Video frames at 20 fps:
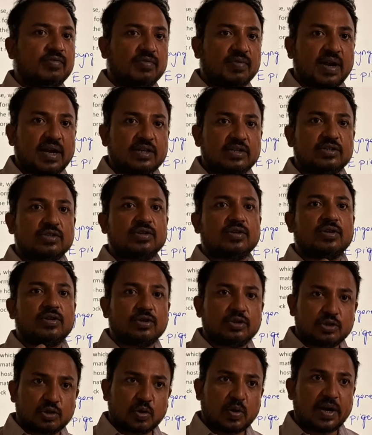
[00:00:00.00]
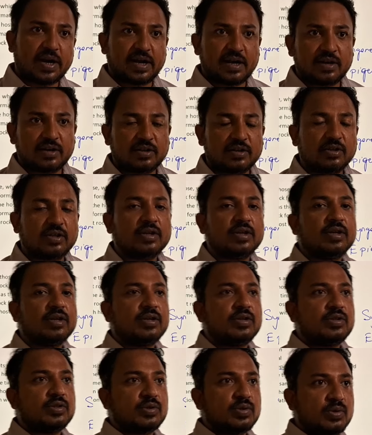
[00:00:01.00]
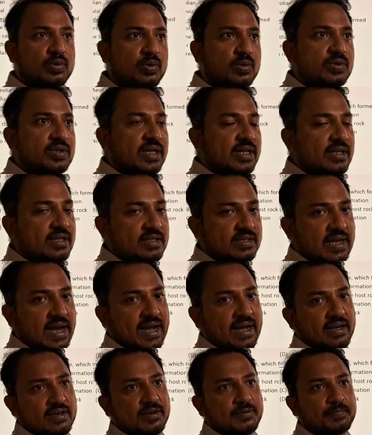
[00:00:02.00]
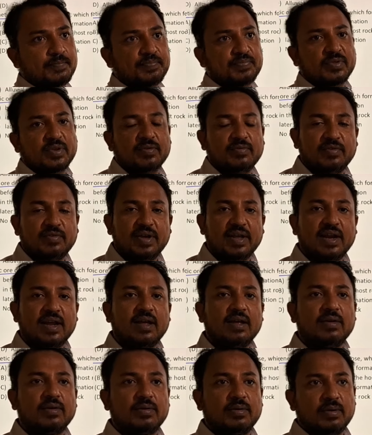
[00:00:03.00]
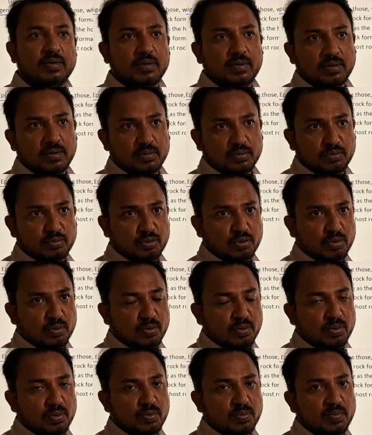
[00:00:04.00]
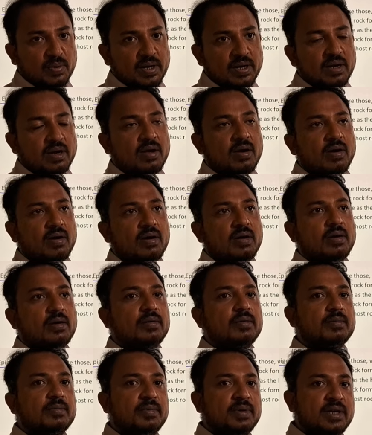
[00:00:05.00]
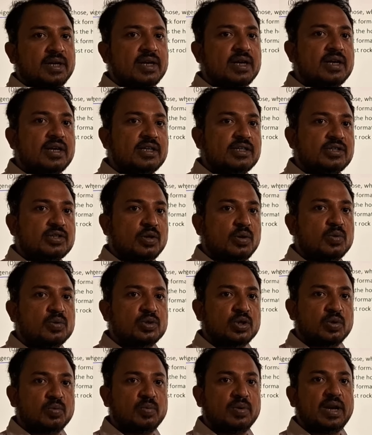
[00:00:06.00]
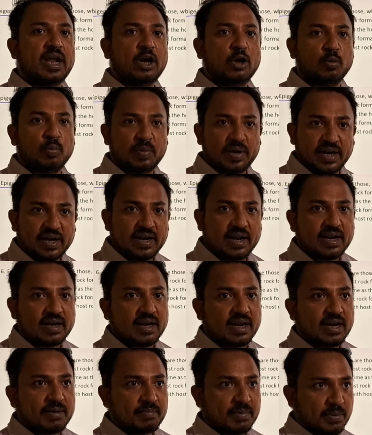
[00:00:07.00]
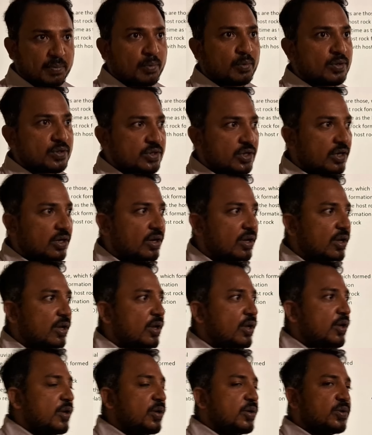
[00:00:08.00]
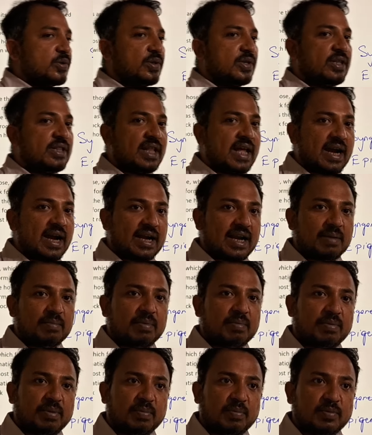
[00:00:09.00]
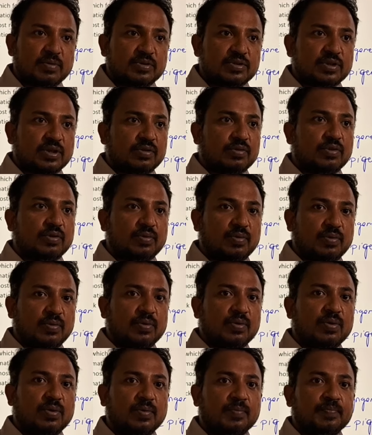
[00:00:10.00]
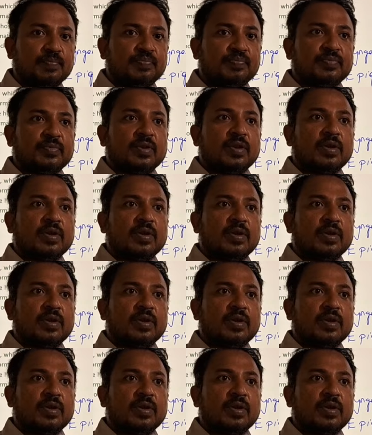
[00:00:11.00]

fracture, joint. So those are the site where the ore will or mineral solution will accumulate and give deposition. So in that type of deposition, the ore